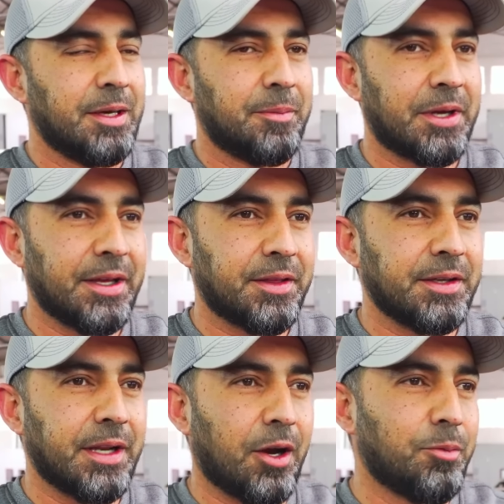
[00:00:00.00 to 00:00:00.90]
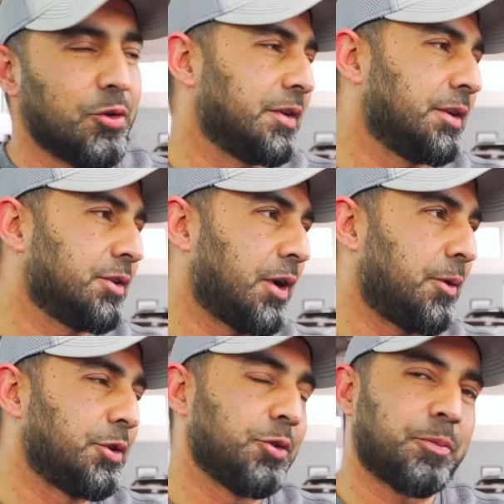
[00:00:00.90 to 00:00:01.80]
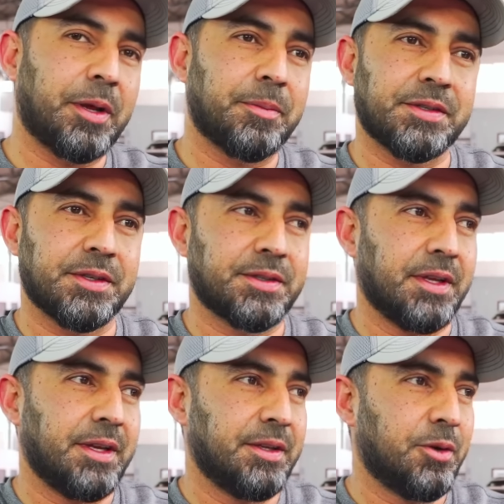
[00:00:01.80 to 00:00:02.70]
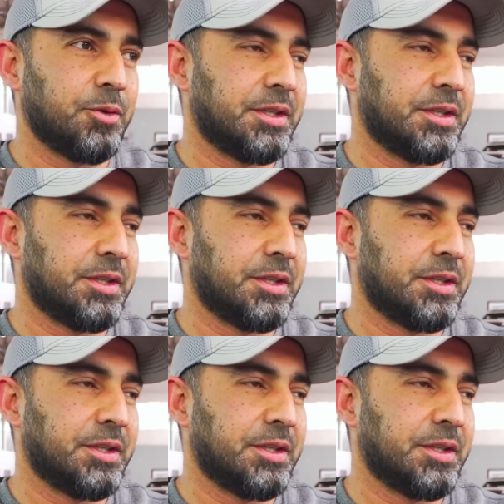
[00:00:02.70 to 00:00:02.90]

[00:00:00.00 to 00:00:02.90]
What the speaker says: But I think now moving into our new premises, there in Oak